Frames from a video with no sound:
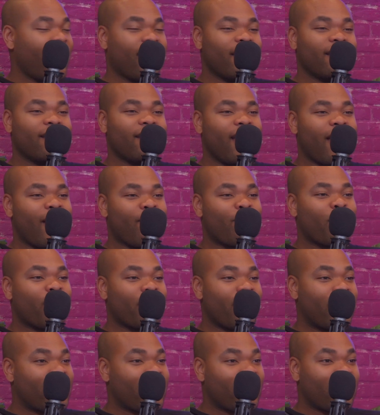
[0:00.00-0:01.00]
And
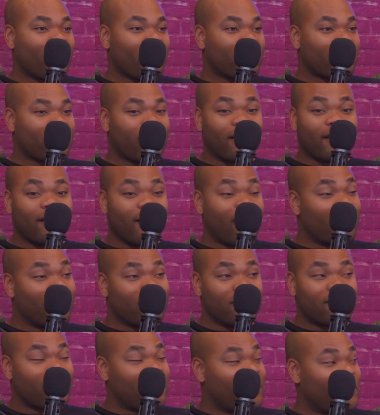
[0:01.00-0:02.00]
everyone I did it with, like, none
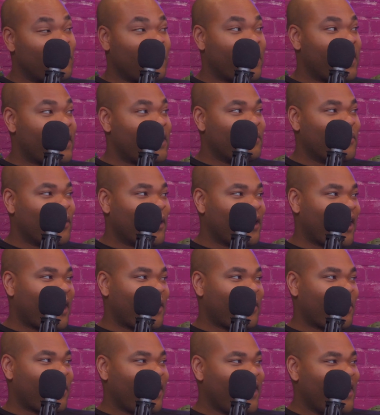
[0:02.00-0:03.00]
of us can do it anymore.
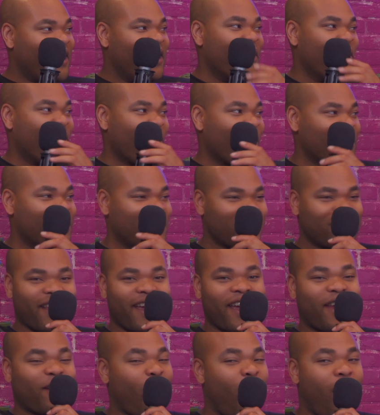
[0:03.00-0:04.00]
Like, we're all just
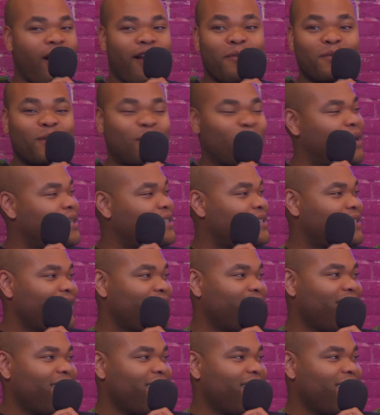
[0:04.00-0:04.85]
like it caught up to us.